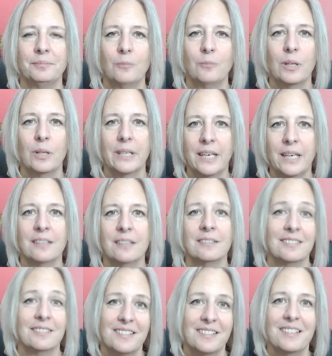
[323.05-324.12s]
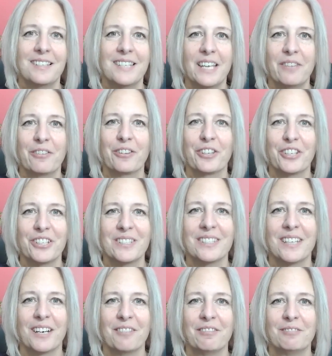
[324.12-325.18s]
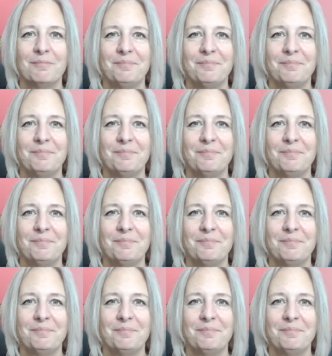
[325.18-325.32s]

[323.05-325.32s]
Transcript: again, savor the good stuff.